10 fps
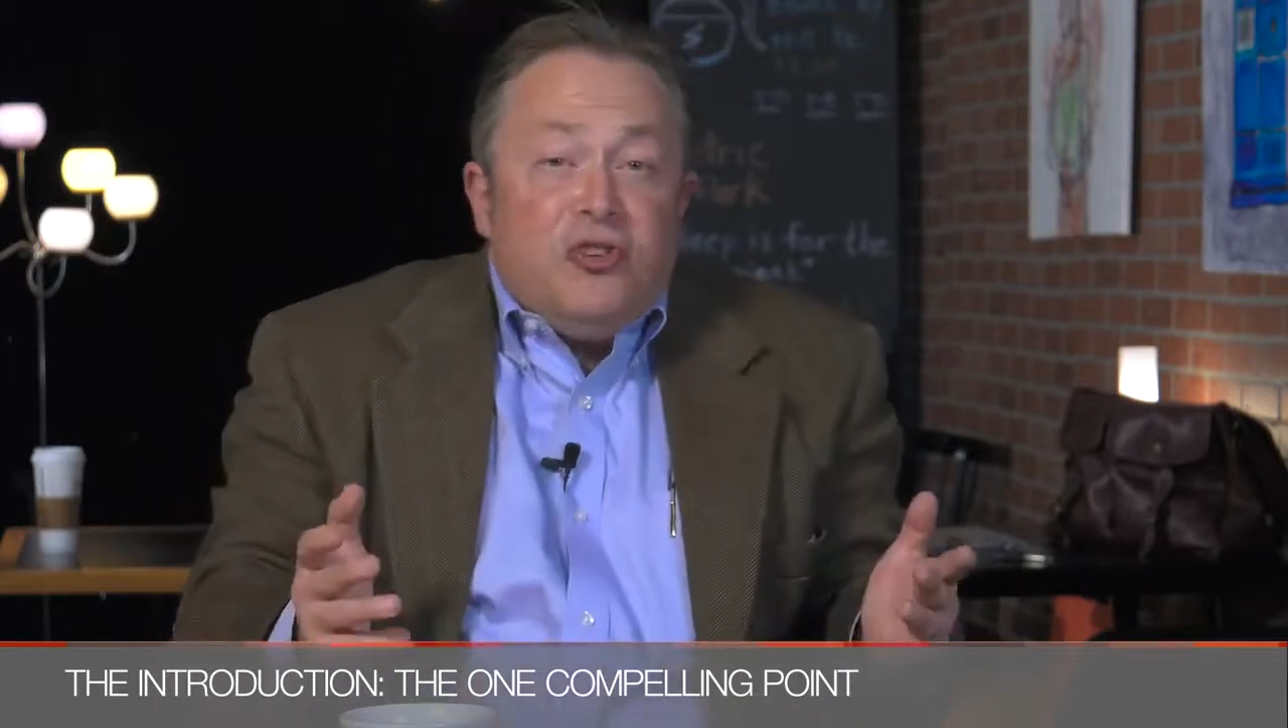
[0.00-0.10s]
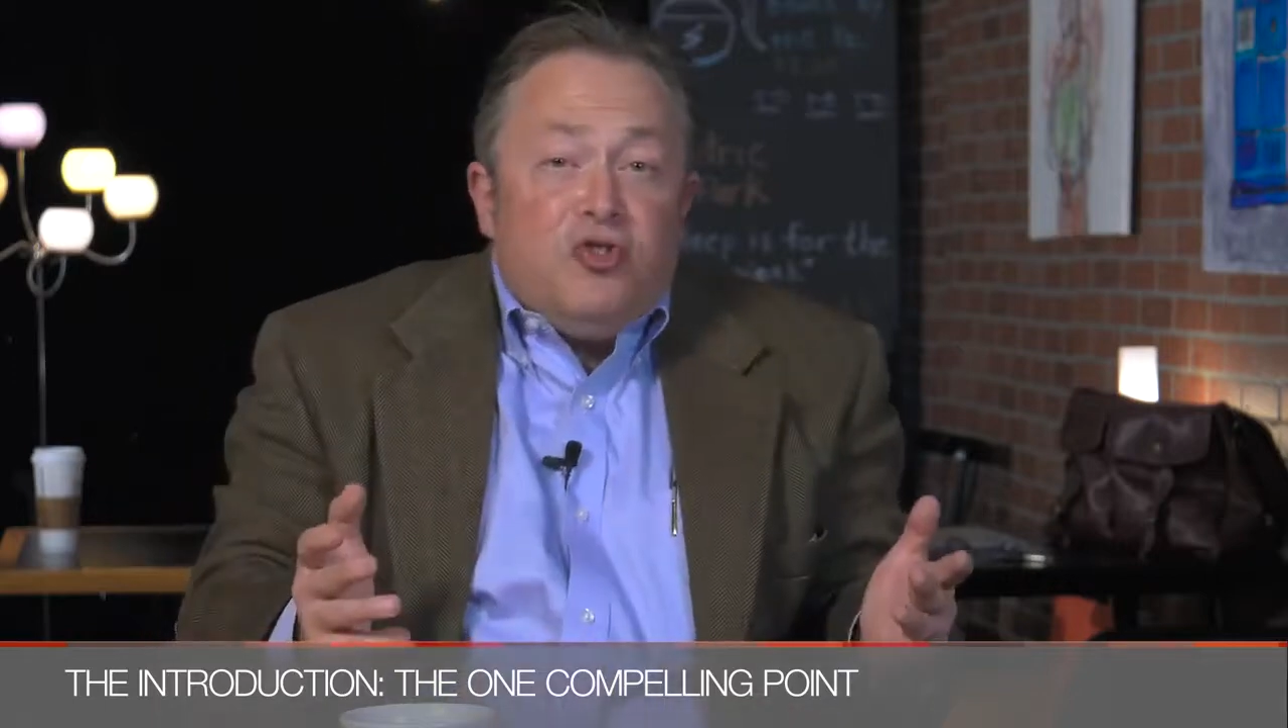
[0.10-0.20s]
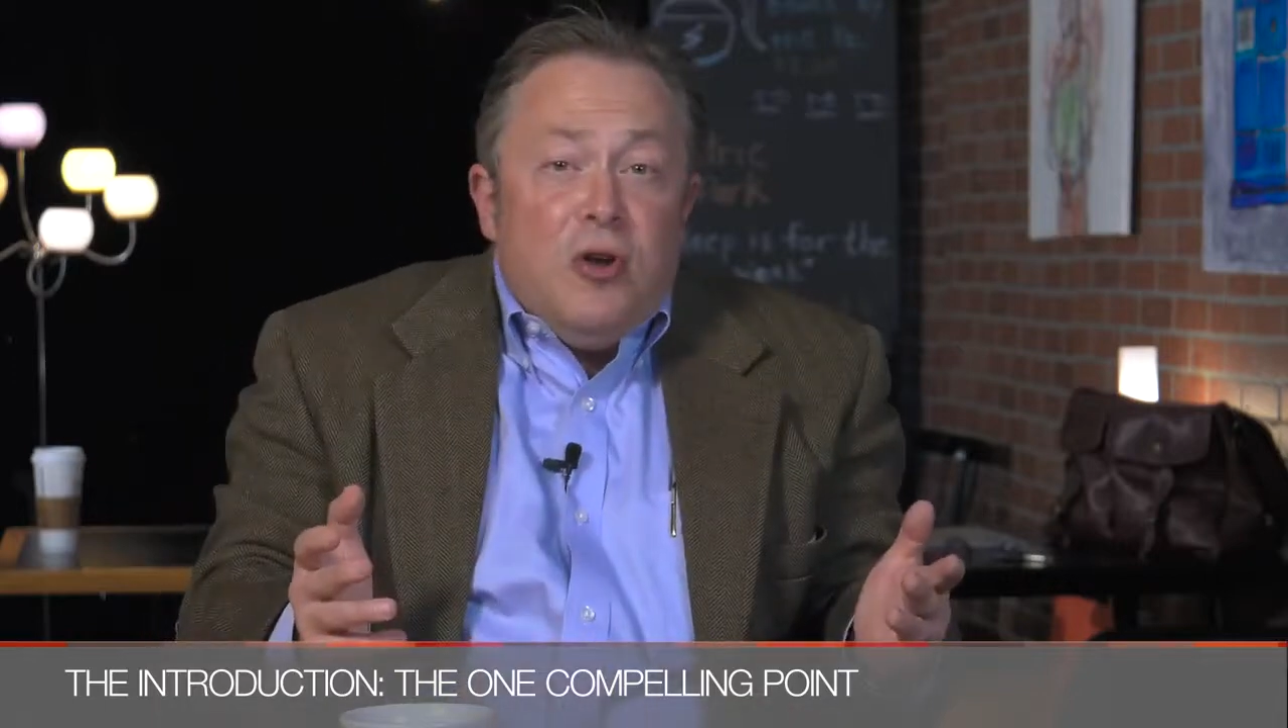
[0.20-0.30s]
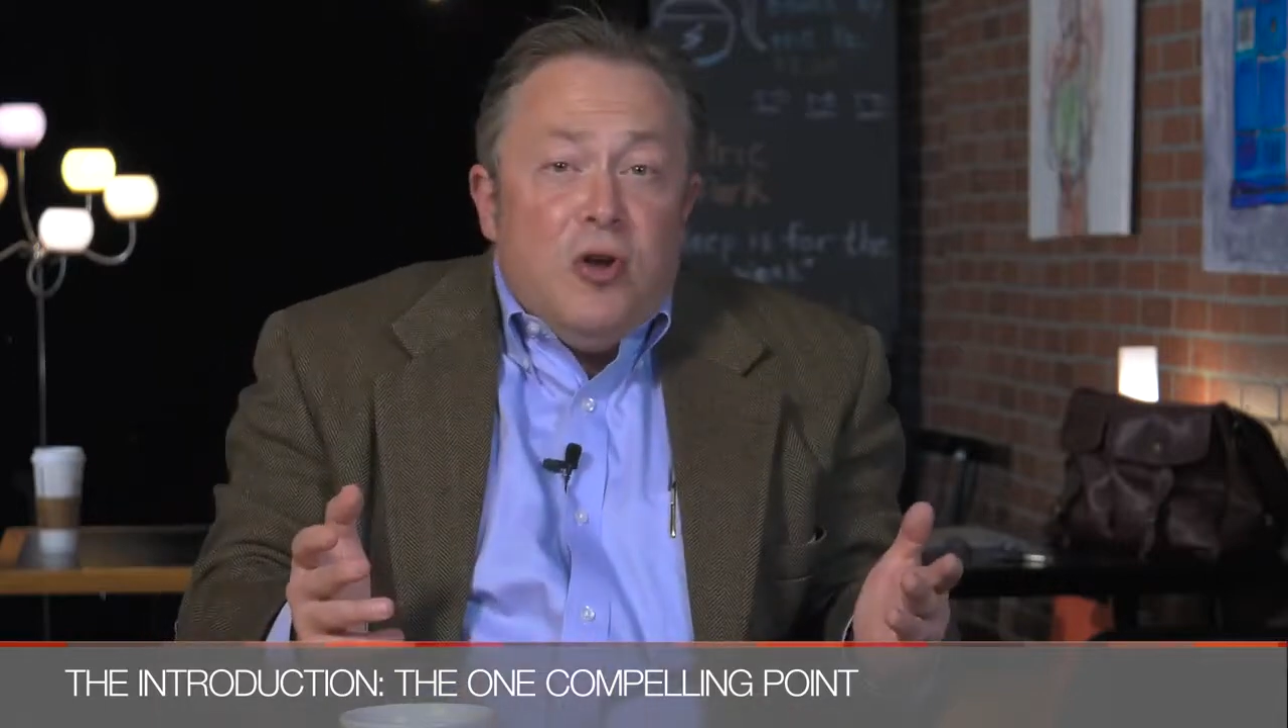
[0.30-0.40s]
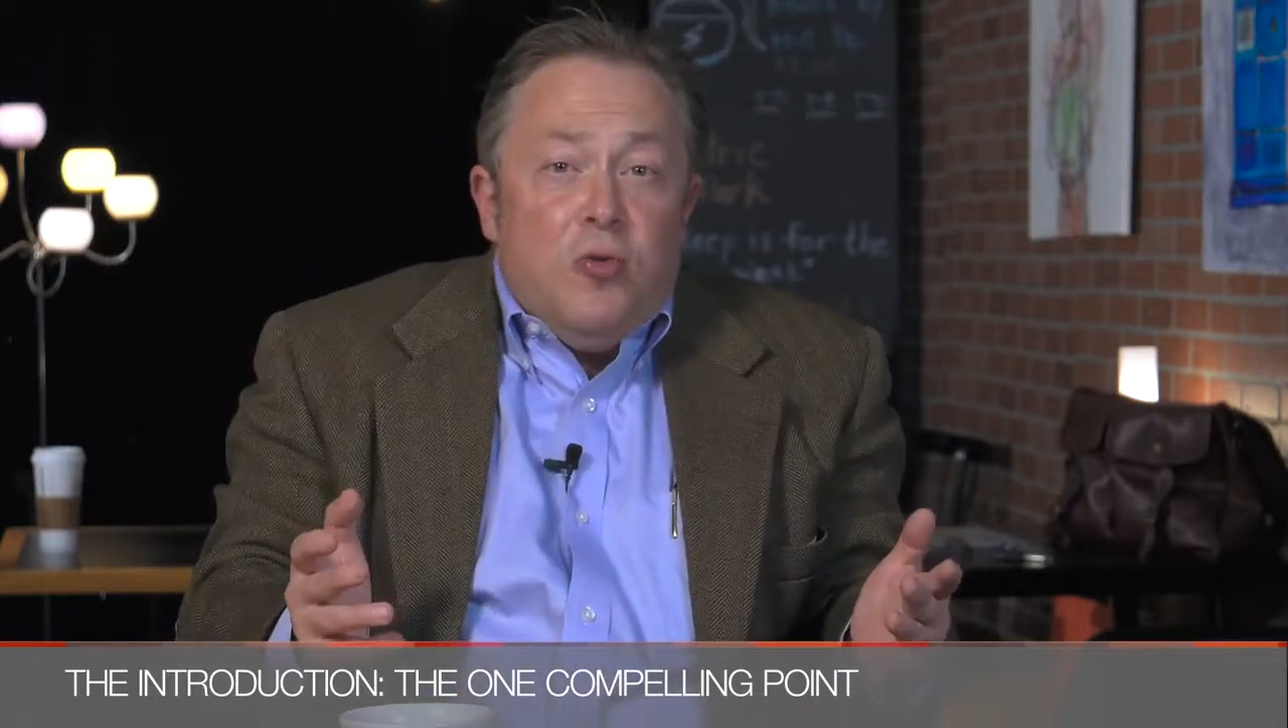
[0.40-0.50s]

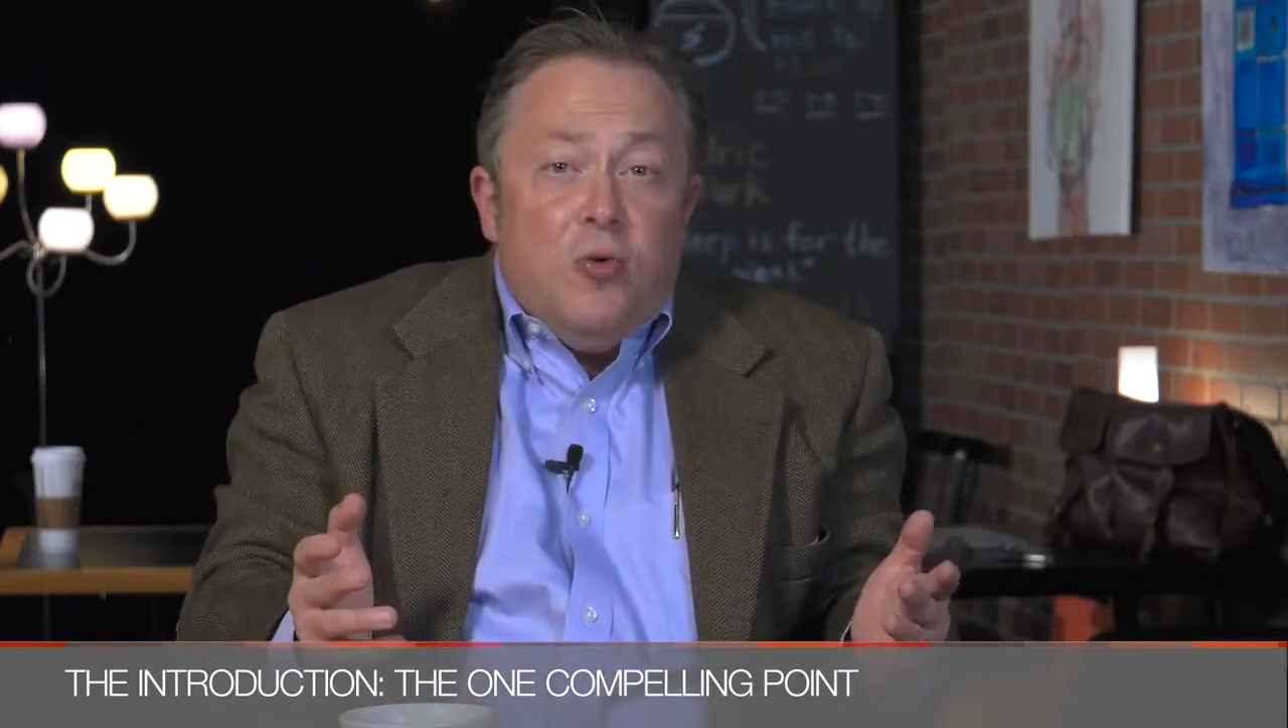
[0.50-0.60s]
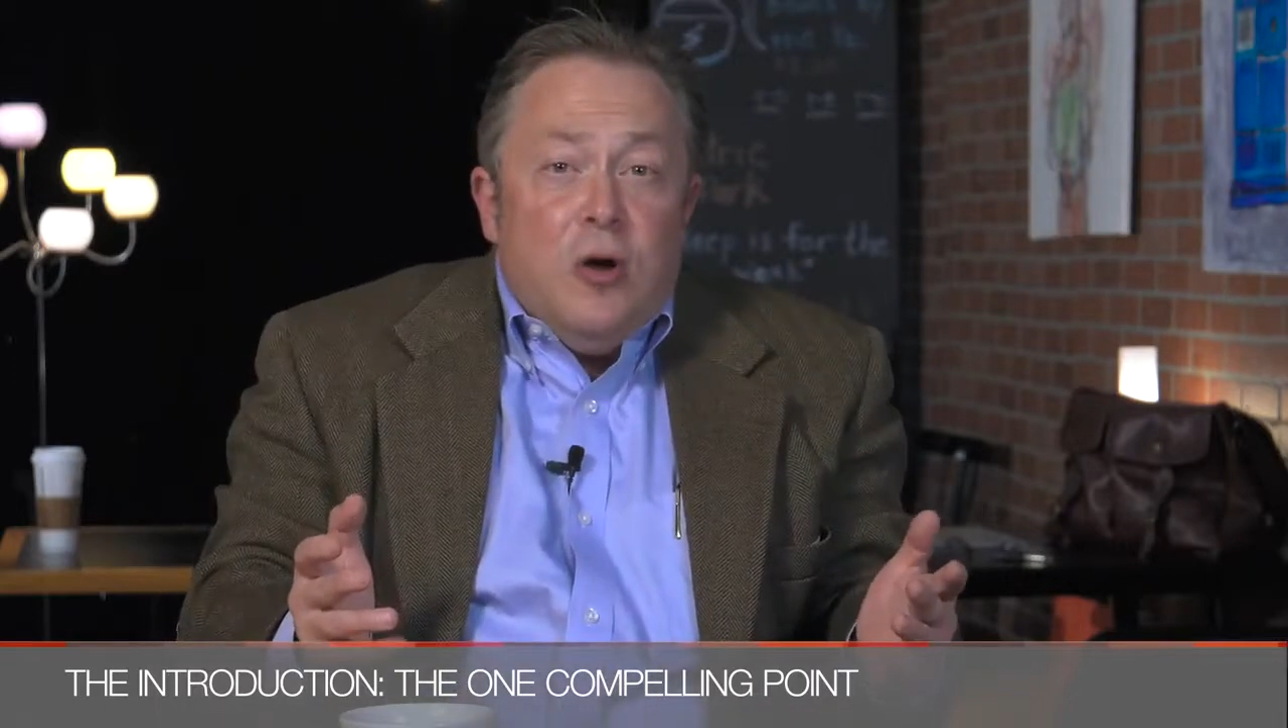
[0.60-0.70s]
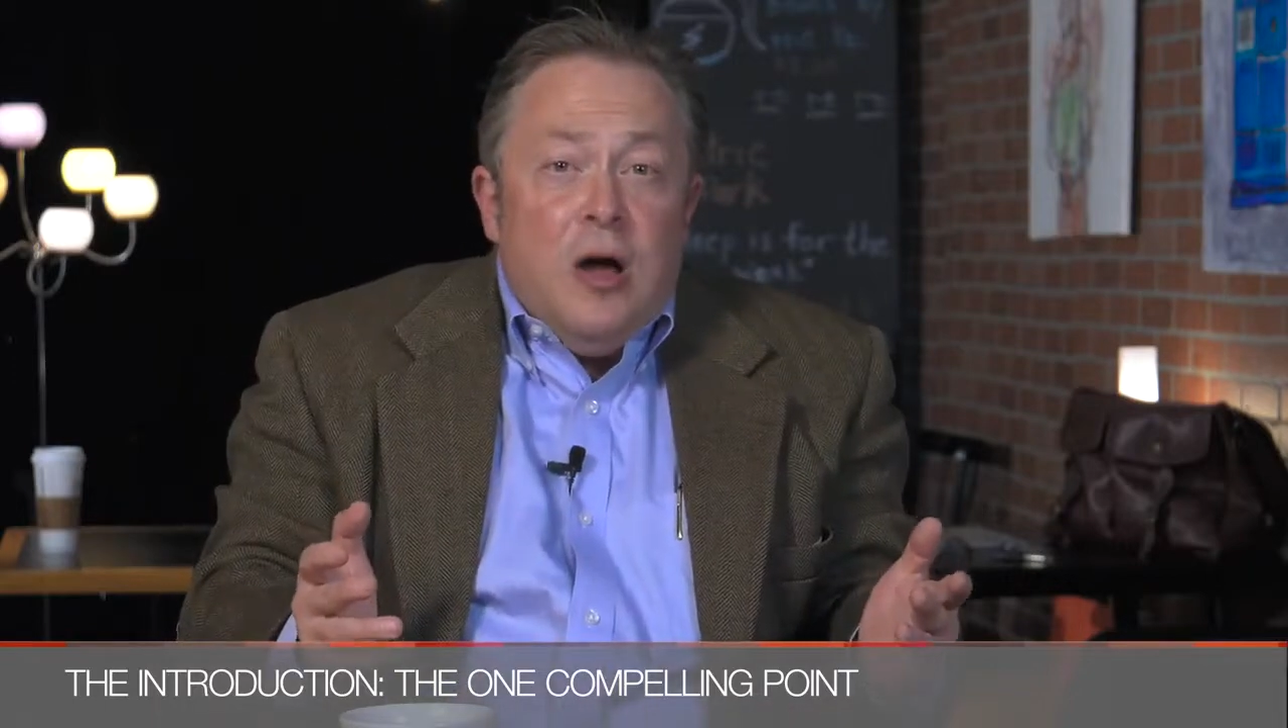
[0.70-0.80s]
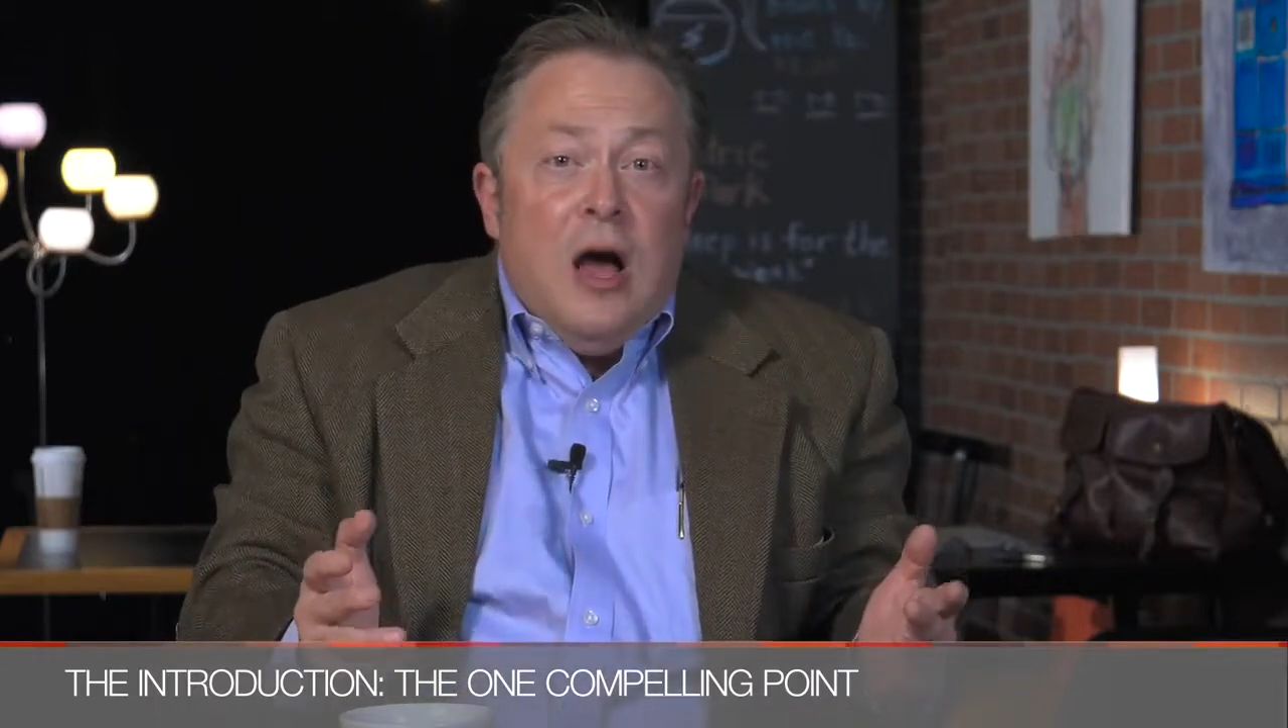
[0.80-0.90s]
true.